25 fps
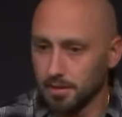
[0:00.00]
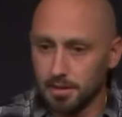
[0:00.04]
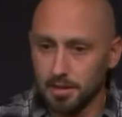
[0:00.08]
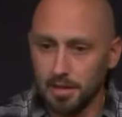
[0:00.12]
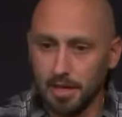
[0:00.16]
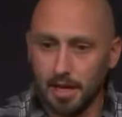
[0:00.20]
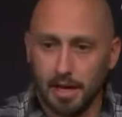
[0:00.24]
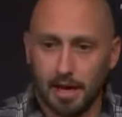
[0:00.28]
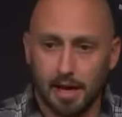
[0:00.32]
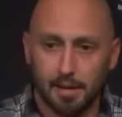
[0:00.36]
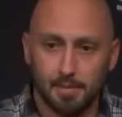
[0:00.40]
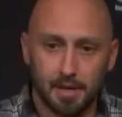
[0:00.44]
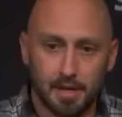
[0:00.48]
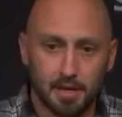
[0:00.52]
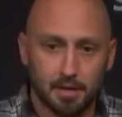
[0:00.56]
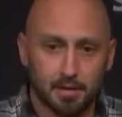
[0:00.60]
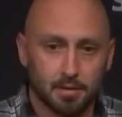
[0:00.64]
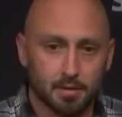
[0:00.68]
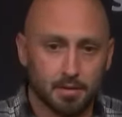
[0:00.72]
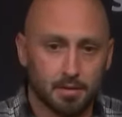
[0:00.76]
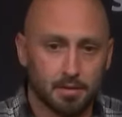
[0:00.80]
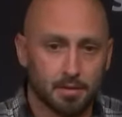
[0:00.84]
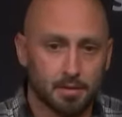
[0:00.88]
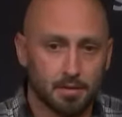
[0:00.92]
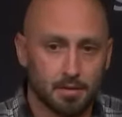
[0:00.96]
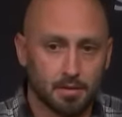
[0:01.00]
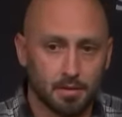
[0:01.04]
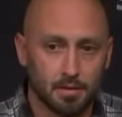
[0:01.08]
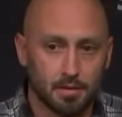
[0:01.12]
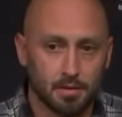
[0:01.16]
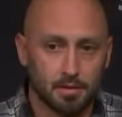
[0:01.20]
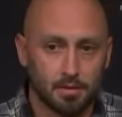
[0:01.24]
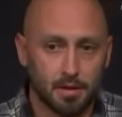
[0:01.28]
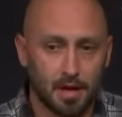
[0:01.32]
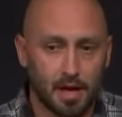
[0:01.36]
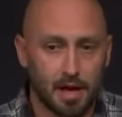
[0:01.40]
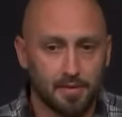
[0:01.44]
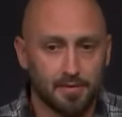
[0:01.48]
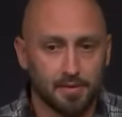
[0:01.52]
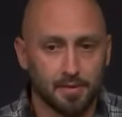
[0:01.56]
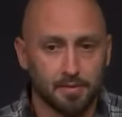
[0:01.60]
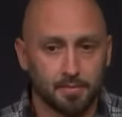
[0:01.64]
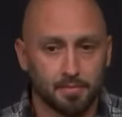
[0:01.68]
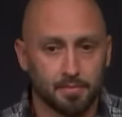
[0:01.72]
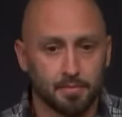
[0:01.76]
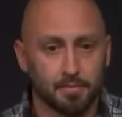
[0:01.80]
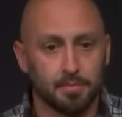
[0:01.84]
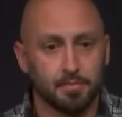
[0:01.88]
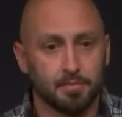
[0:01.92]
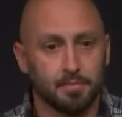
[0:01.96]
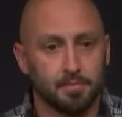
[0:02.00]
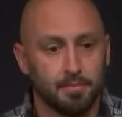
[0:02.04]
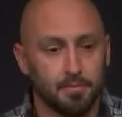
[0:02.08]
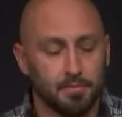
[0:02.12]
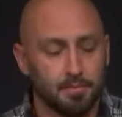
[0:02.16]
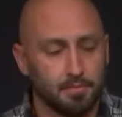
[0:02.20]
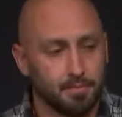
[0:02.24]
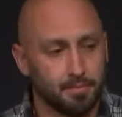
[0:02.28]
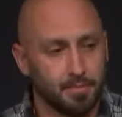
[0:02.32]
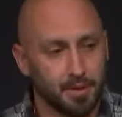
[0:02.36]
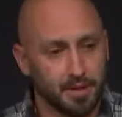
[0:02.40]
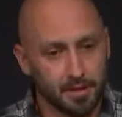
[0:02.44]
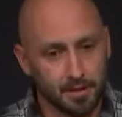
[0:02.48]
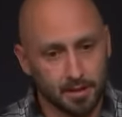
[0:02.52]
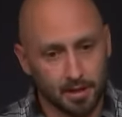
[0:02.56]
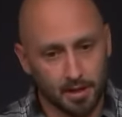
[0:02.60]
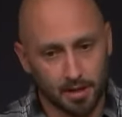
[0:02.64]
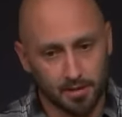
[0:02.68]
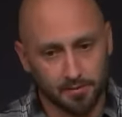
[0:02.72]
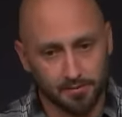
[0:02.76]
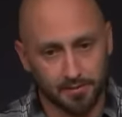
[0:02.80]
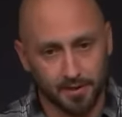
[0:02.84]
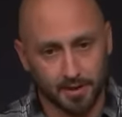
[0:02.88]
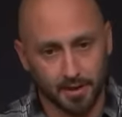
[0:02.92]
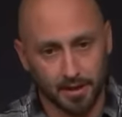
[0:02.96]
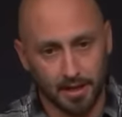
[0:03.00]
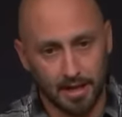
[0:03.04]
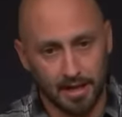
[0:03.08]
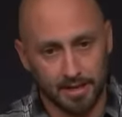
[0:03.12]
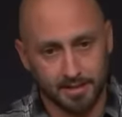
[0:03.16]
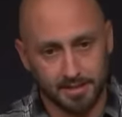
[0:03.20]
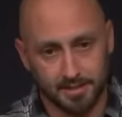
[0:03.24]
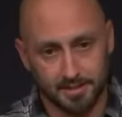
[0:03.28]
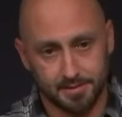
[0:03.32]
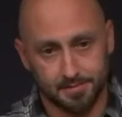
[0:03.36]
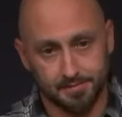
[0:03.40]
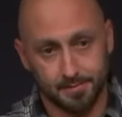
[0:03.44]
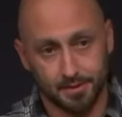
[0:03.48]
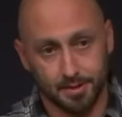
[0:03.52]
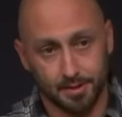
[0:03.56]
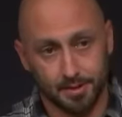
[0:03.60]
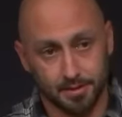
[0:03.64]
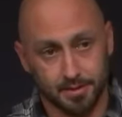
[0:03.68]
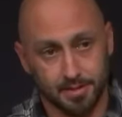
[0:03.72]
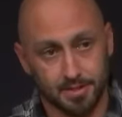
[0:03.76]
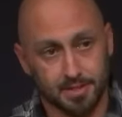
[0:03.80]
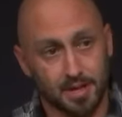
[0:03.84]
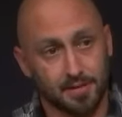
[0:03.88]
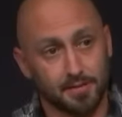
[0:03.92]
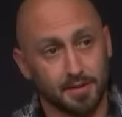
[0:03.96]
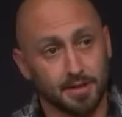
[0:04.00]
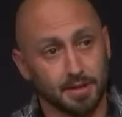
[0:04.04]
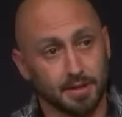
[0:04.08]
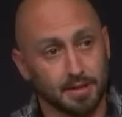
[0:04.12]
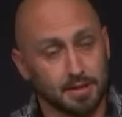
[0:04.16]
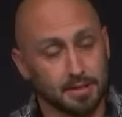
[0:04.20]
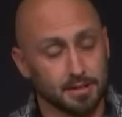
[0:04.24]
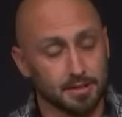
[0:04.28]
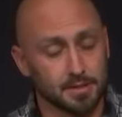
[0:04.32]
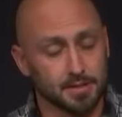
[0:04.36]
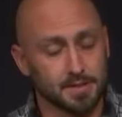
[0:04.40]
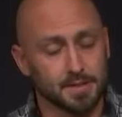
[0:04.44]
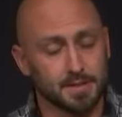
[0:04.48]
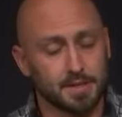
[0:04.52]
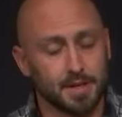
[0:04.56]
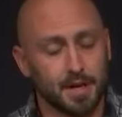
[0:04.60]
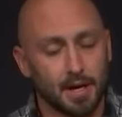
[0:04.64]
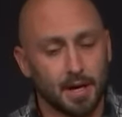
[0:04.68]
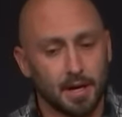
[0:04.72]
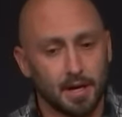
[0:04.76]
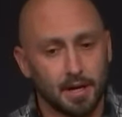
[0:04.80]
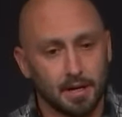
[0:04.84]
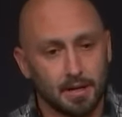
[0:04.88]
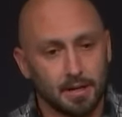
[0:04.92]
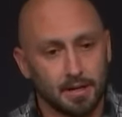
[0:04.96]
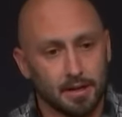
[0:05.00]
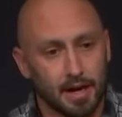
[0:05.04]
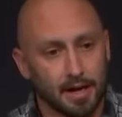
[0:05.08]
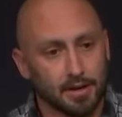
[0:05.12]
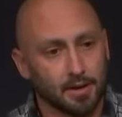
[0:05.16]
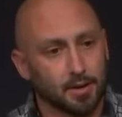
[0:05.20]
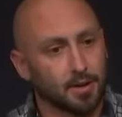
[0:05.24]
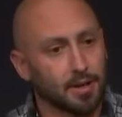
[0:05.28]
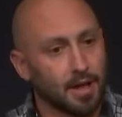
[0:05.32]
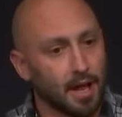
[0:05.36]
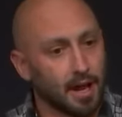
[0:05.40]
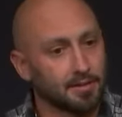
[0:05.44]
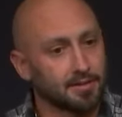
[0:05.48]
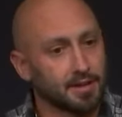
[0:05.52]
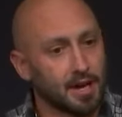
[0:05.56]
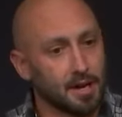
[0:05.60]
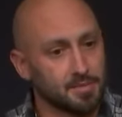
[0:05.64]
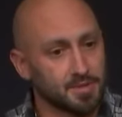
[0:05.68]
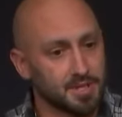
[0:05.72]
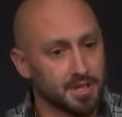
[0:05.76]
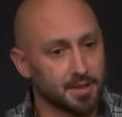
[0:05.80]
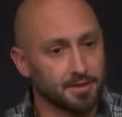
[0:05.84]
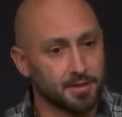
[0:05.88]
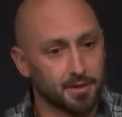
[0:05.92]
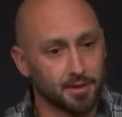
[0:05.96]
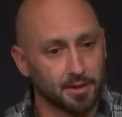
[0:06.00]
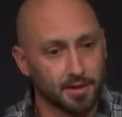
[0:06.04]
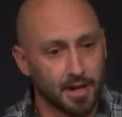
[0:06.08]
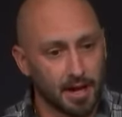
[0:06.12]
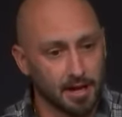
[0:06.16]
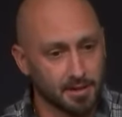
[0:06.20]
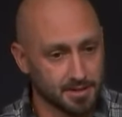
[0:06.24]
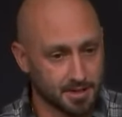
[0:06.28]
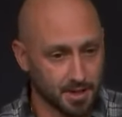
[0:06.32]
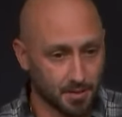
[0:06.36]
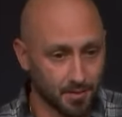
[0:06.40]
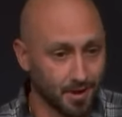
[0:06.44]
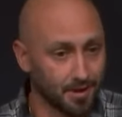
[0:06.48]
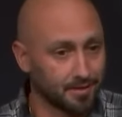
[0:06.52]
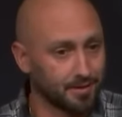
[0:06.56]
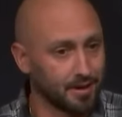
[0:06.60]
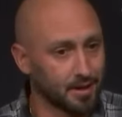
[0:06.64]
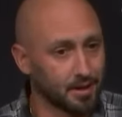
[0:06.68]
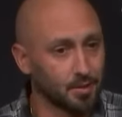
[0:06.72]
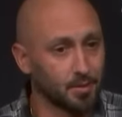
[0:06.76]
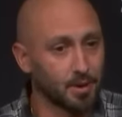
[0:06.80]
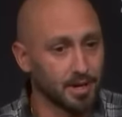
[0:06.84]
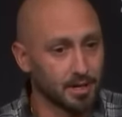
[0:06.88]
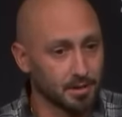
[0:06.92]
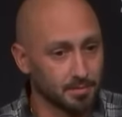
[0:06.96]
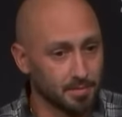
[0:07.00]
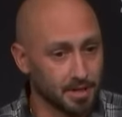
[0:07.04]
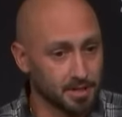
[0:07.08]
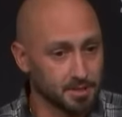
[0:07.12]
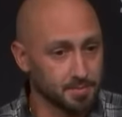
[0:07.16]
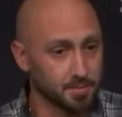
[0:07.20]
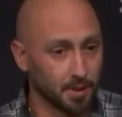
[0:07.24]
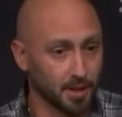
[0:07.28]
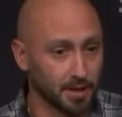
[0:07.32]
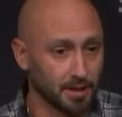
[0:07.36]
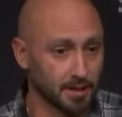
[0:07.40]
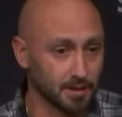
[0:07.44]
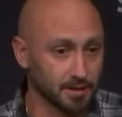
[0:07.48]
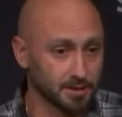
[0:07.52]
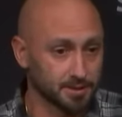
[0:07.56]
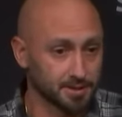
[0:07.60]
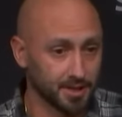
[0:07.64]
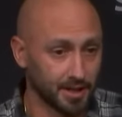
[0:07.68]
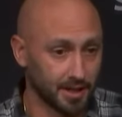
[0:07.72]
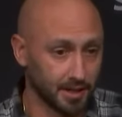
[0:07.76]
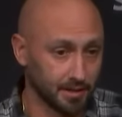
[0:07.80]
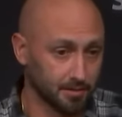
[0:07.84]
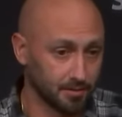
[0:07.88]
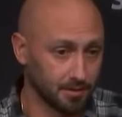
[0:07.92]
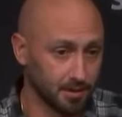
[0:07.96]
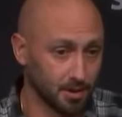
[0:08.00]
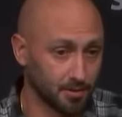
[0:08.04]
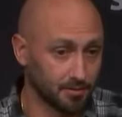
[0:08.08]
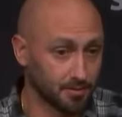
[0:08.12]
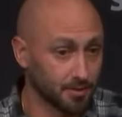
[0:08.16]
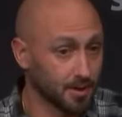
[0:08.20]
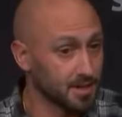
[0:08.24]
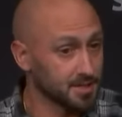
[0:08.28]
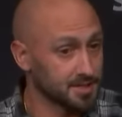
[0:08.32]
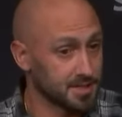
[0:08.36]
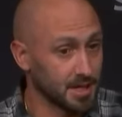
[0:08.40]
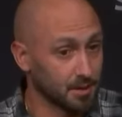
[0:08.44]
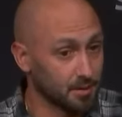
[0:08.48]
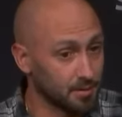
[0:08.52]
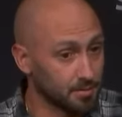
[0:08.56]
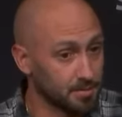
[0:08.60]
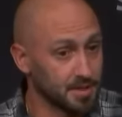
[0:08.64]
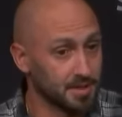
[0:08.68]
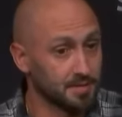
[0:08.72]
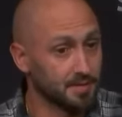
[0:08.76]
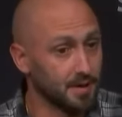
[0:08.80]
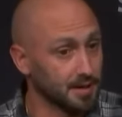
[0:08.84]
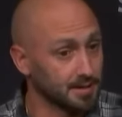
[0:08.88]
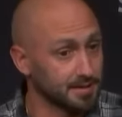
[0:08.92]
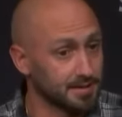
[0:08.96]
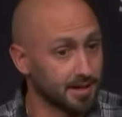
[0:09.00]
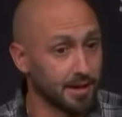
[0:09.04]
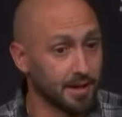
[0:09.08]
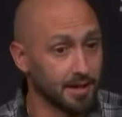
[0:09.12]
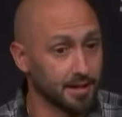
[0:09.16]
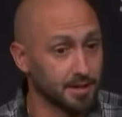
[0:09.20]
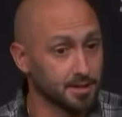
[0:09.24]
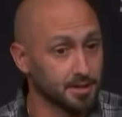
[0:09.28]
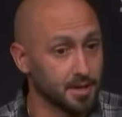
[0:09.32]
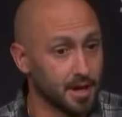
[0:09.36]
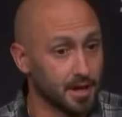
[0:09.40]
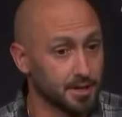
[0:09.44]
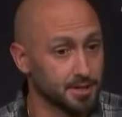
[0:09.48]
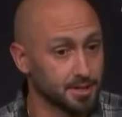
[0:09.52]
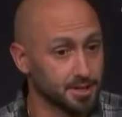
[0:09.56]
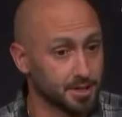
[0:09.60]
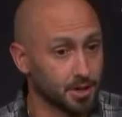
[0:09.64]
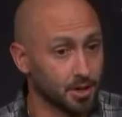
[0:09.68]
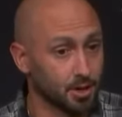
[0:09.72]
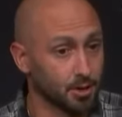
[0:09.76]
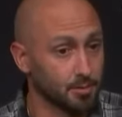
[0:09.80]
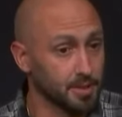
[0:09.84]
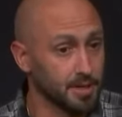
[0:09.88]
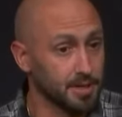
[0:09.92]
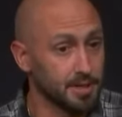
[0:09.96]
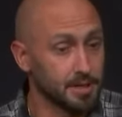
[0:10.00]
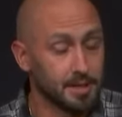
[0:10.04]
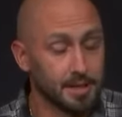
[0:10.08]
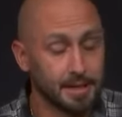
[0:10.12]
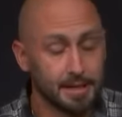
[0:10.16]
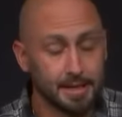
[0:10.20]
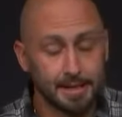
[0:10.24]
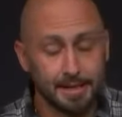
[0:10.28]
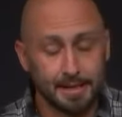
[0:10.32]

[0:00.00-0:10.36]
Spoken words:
Yeah, I mean, having been there for the last, you know, 7 years, I know a lot of times on third downs they want to take away your best players. And, you know, for us that would be Devontae and Jacoby.